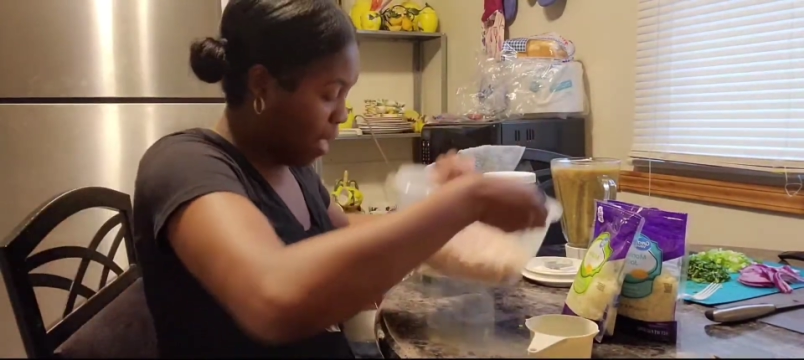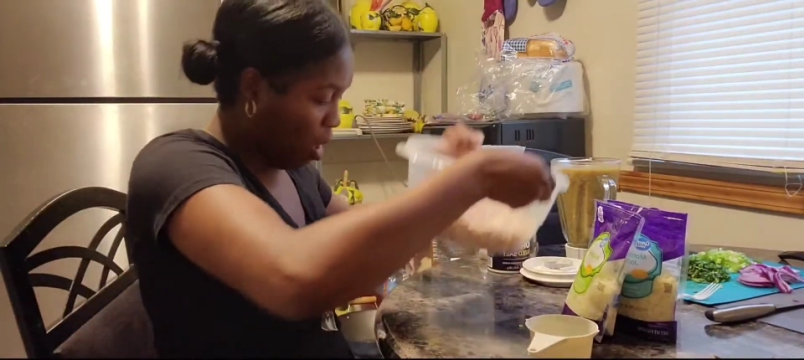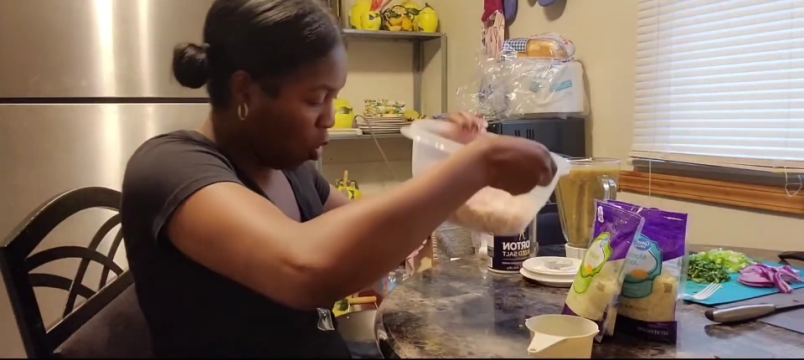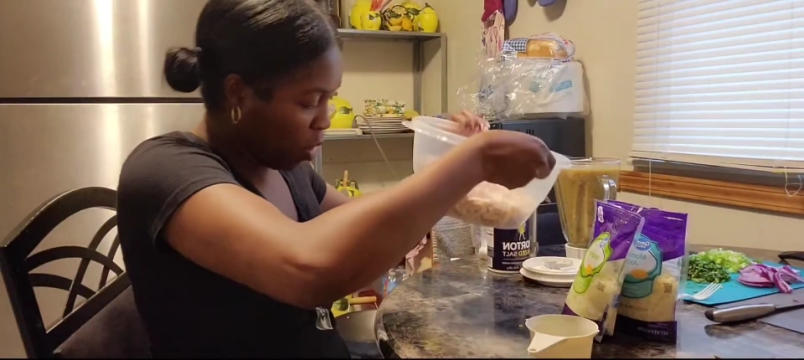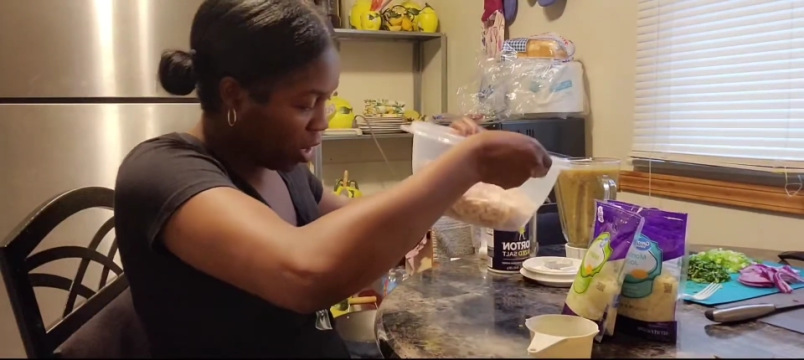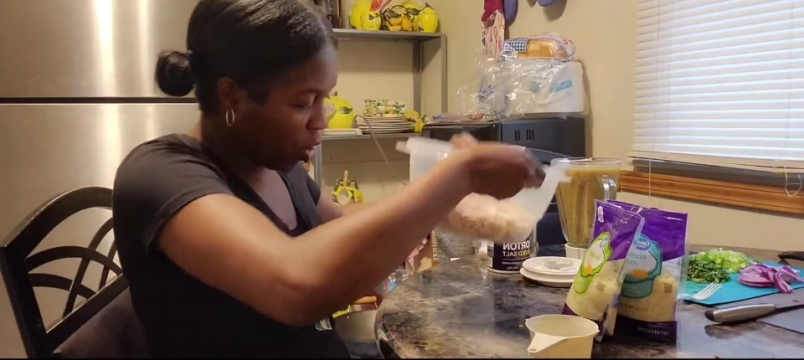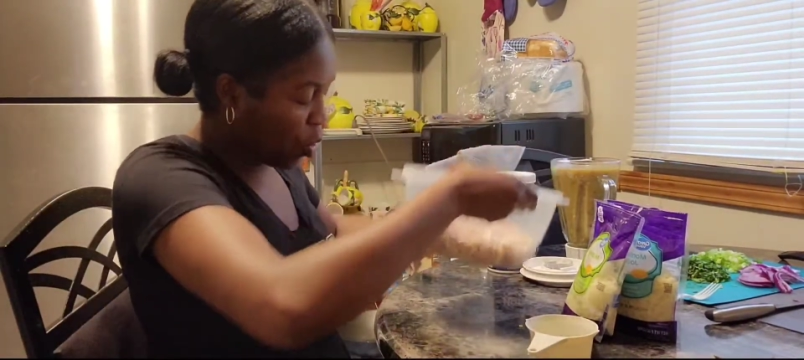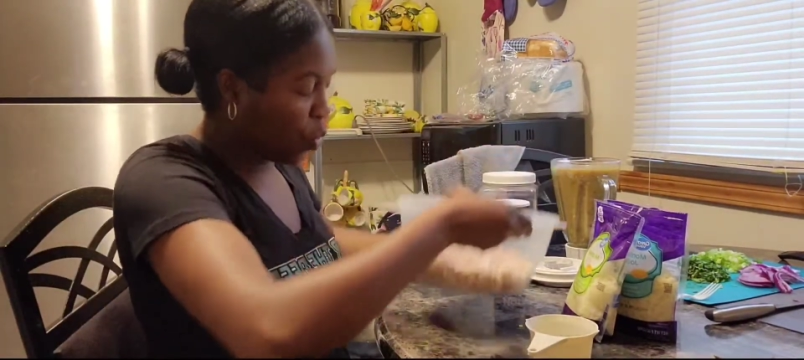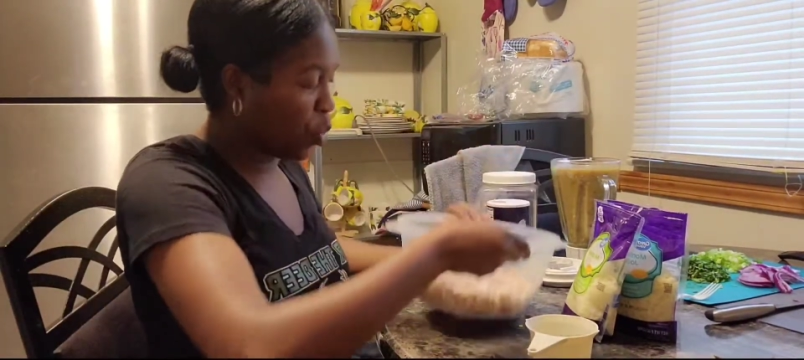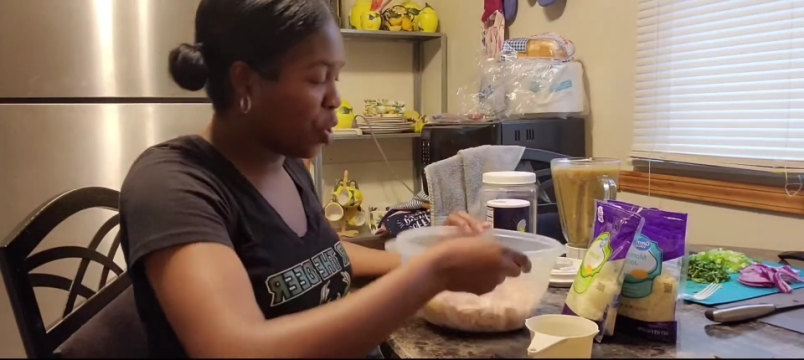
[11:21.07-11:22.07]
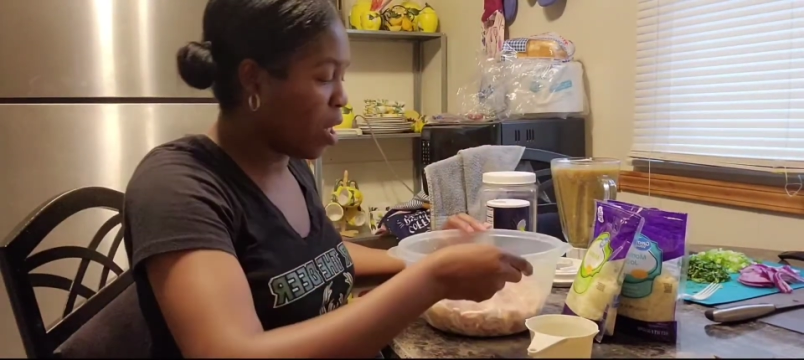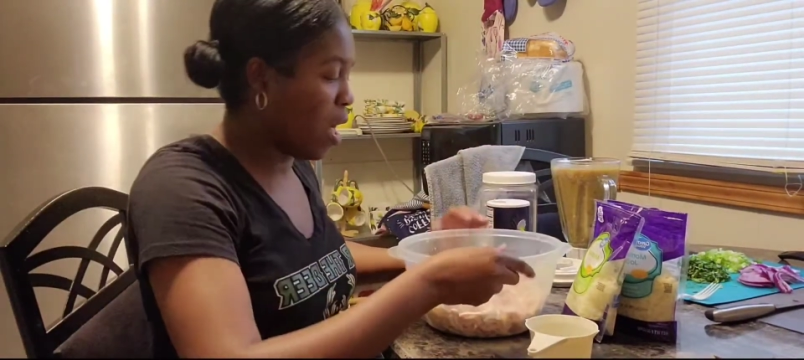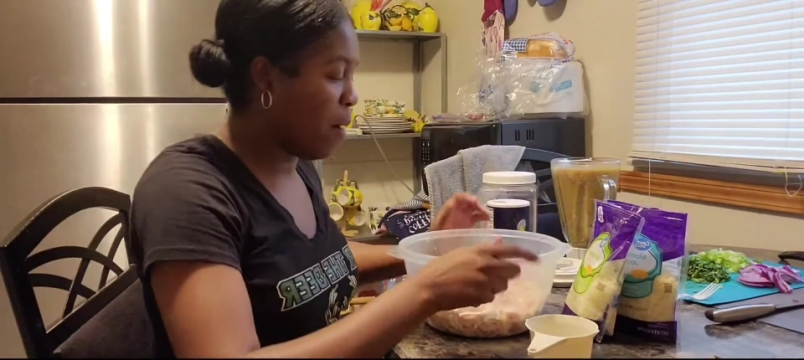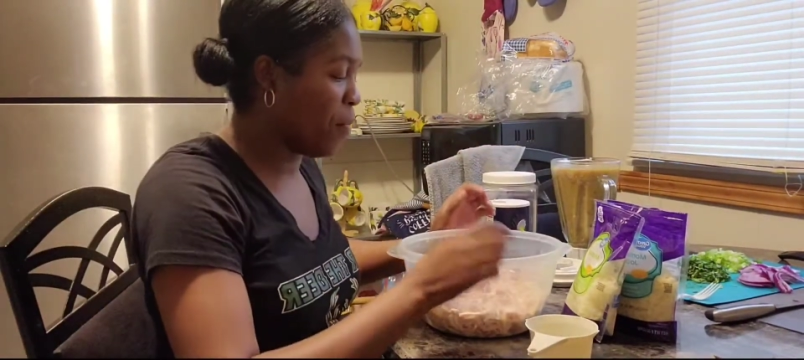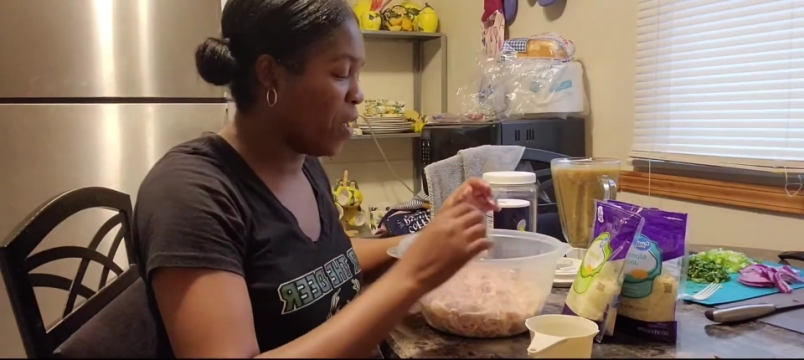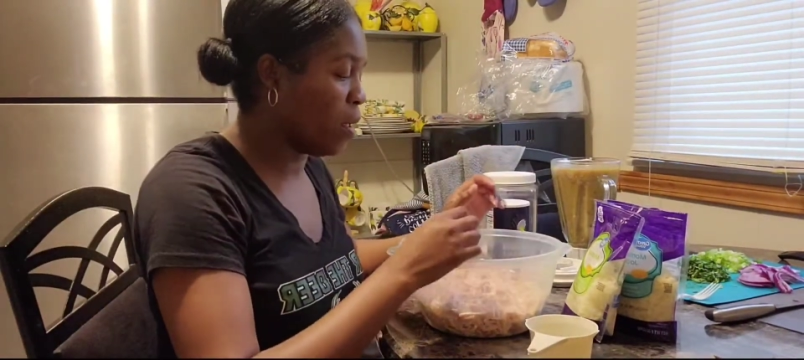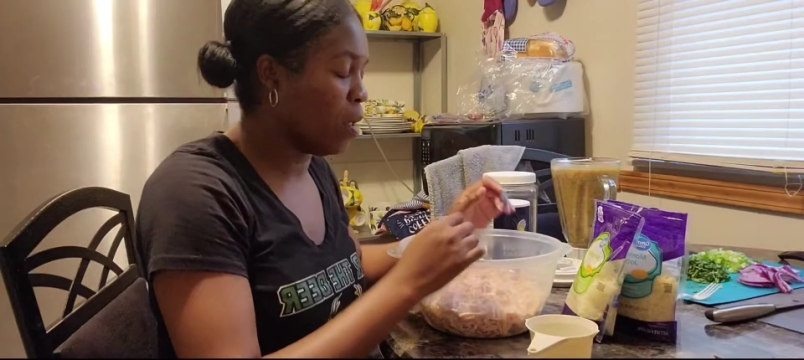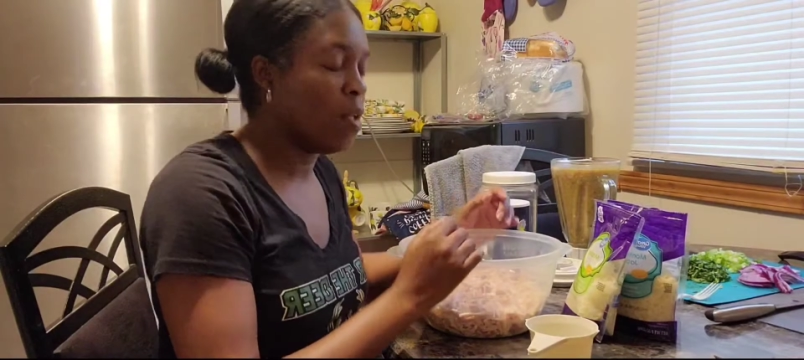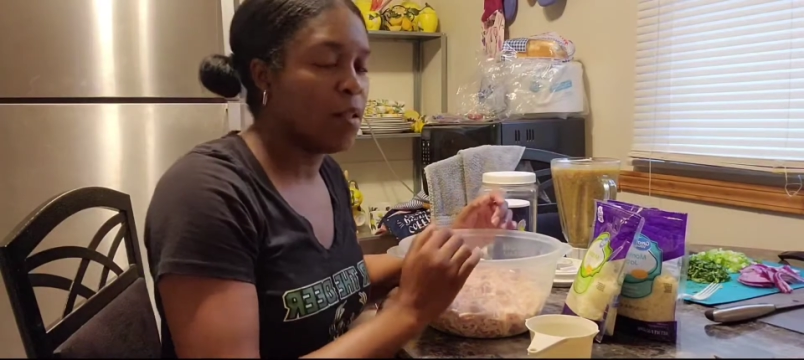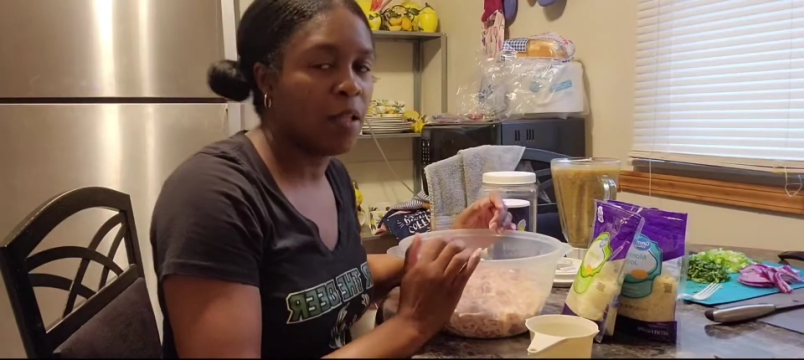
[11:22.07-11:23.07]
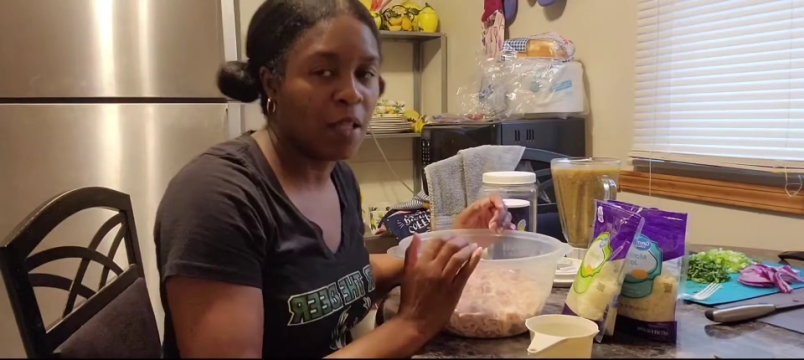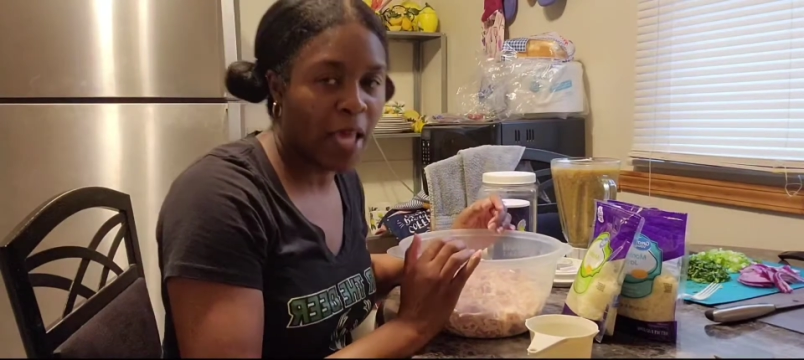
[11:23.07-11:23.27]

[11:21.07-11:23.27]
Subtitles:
I only used the